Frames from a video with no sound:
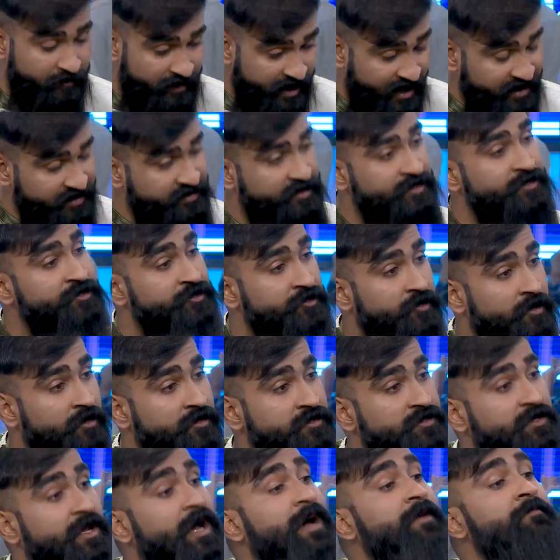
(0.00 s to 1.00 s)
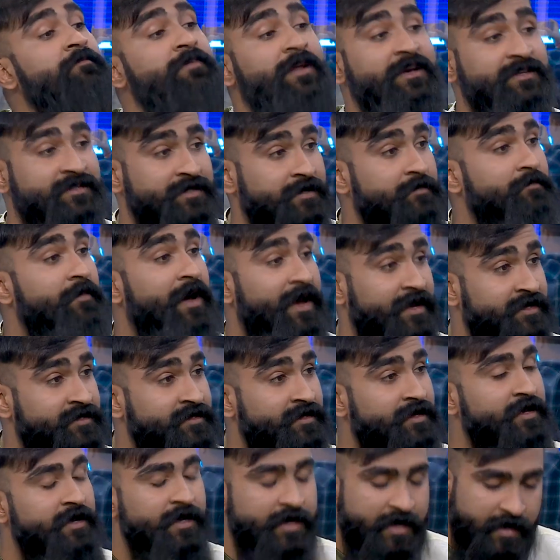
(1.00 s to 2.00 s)
plastic straws and plastic
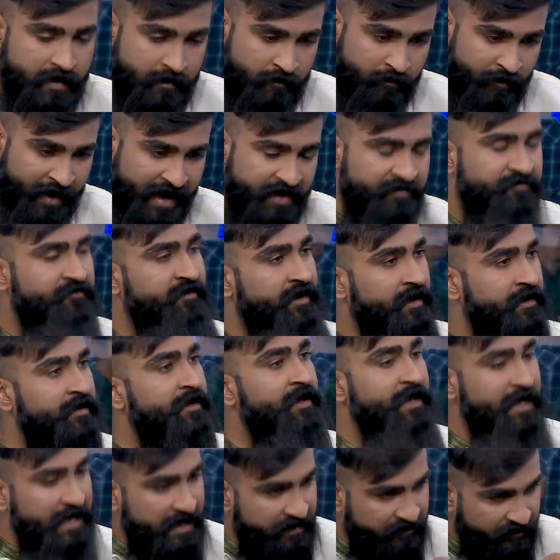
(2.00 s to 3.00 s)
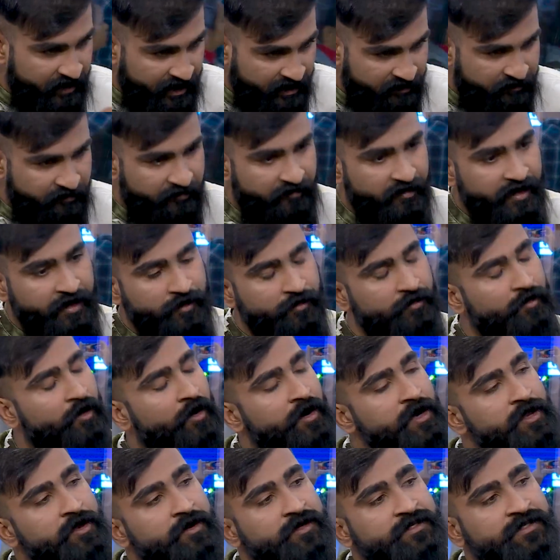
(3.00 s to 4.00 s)
bags, my friend, feel free to
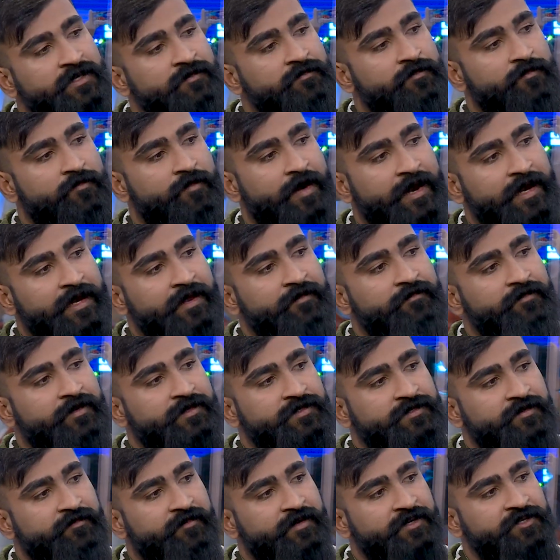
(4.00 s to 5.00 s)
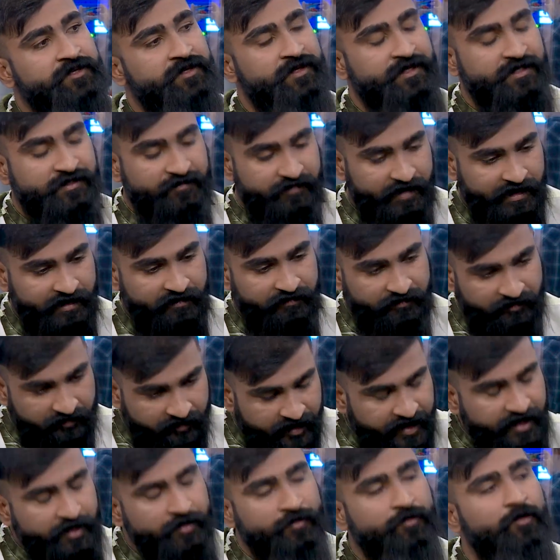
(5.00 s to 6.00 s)
call yourself a wildlife conservationist, feel
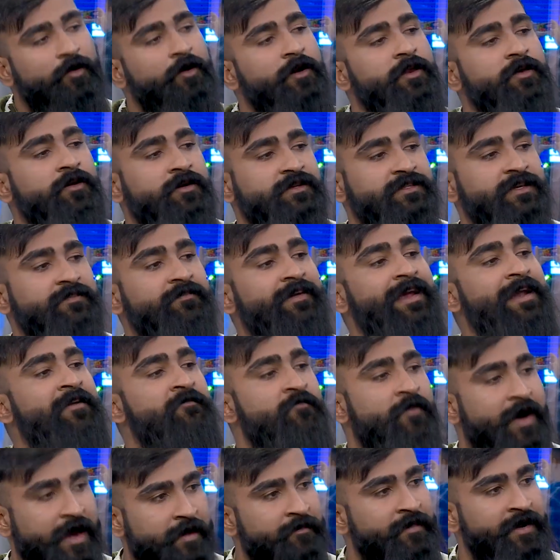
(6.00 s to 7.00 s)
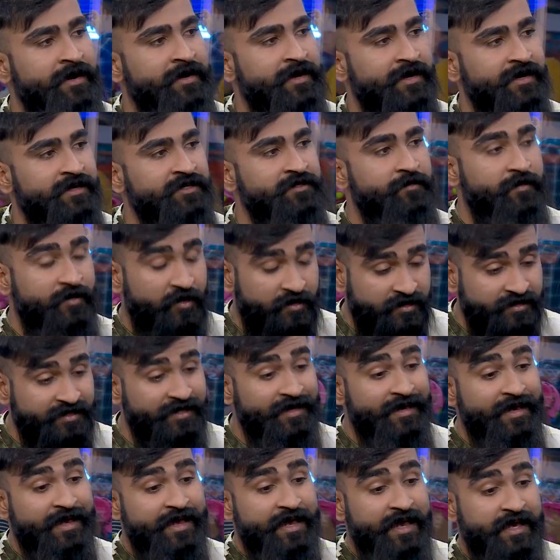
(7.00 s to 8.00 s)
free to call yourself an environmentalist, because
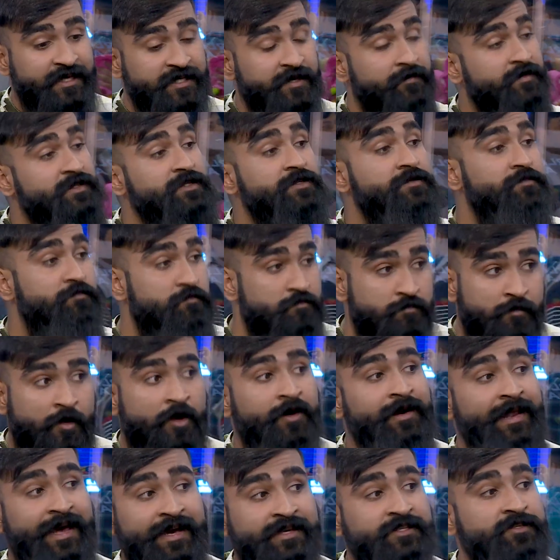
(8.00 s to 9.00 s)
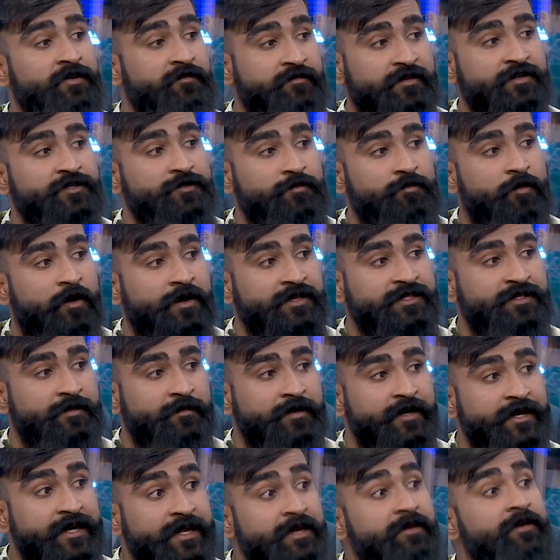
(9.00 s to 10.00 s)
it's our small acts of
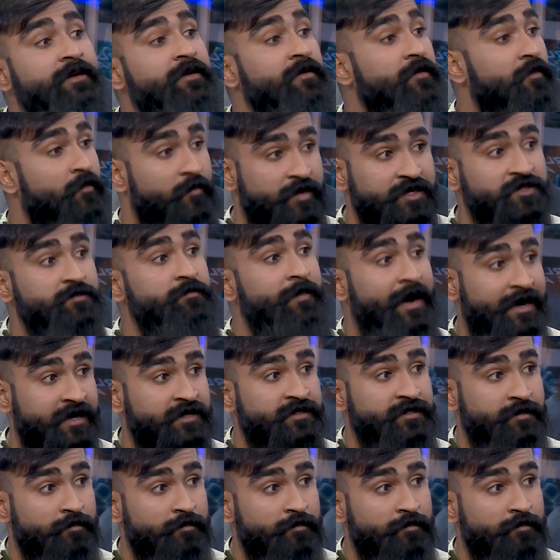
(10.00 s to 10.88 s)
responsibility which matters the